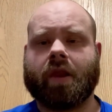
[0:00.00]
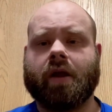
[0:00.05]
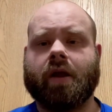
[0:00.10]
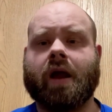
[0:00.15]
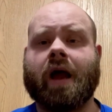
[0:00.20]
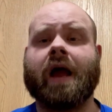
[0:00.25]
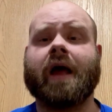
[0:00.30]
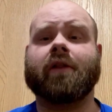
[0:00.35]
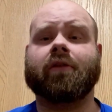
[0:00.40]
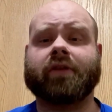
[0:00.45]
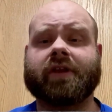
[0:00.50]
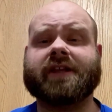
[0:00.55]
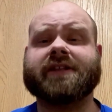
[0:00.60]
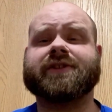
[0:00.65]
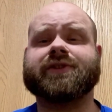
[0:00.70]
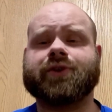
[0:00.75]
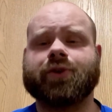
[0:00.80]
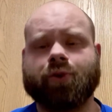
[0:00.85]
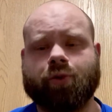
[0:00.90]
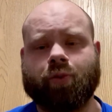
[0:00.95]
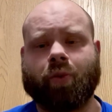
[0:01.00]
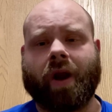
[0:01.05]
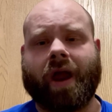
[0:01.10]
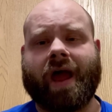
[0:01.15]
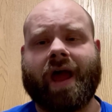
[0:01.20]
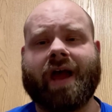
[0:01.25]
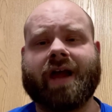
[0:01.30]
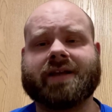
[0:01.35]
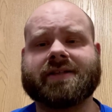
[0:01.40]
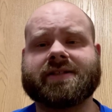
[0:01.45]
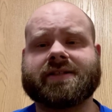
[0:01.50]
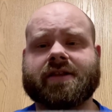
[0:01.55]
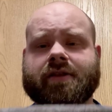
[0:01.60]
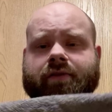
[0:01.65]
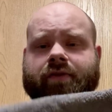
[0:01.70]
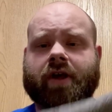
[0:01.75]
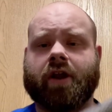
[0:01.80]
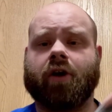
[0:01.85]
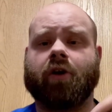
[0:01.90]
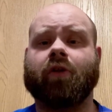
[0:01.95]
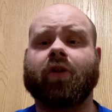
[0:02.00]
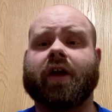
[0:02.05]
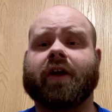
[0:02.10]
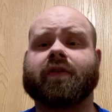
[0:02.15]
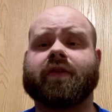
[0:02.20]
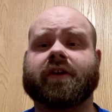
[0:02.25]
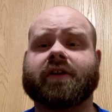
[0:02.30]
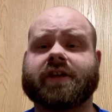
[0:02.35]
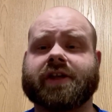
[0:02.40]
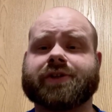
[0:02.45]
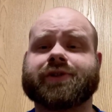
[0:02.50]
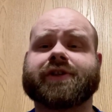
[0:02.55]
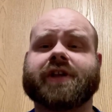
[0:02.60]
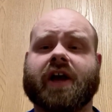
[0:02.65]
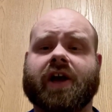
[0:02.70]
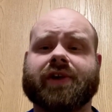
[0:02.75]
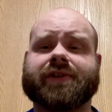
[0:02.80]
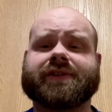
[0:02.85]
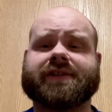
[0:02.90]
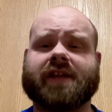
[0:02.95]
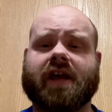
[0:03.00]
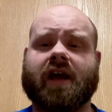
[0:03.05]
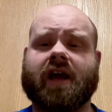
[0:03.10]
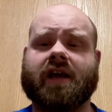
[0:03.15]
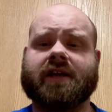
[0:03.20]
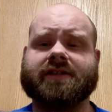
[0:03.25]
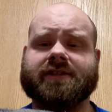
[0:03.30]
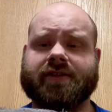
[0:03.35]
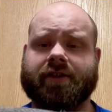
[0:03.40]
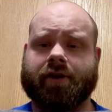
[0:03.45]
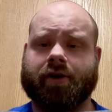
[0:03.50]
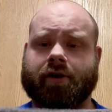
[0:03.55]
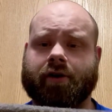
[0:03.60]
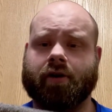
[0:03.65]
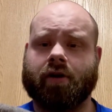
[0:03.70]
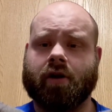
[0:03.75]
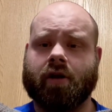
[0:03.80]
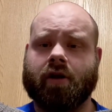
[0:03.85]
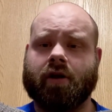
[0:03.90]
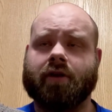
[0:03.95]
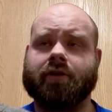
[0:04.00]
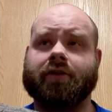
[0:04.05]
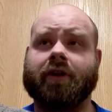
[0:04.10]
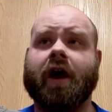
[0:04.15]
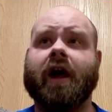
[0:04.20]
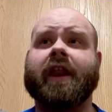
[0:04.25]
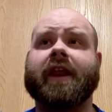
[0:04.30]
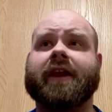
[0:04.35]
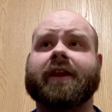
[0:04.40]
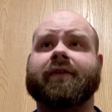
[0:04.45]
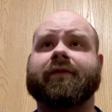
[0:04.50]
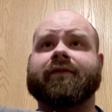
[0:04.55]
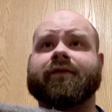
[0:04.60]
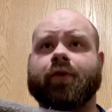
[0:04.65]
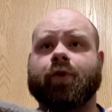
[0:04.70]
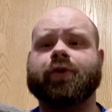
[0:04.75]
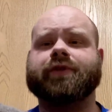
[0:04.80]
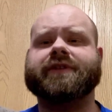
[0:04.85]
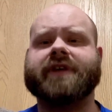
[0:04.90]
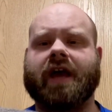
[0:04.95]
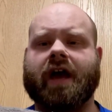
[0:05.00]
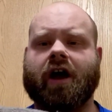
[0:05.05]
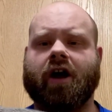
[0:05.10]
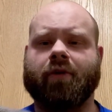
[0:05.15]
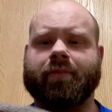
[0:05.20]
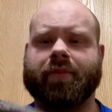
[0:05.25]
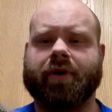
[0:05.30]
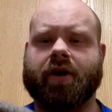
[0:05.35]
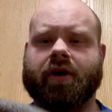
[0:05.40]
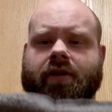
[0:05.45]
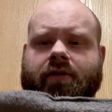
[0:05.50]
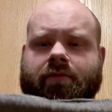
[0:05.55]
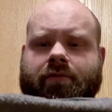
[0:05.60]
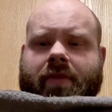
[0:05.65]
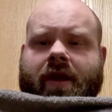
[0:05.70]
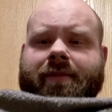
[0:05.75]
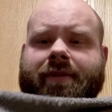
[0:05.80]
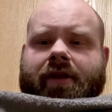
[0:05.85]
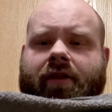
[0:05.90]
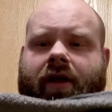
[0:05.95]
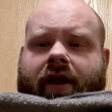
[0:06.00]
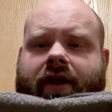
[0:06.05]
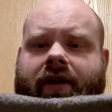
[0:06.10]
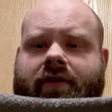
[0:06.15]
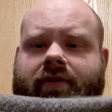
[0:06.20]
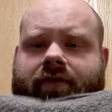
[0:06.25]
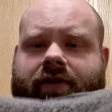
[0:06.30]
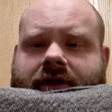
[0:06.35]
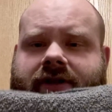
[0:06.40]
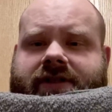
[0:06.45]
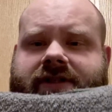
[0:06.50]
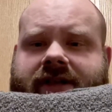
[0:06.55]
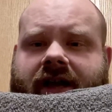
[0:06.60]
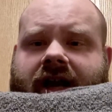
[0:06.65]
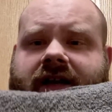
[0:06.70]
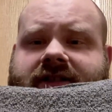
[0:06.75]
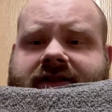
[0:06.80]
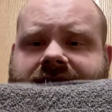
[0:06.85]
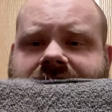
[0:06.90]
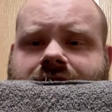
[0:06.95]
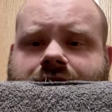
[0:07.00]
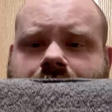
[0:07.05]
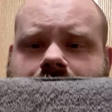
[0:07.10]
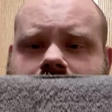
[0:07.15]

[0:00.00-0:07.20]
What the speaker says: At least 2 rags that are like the dish towel size, that are not a full towel, but maybe like the size of 2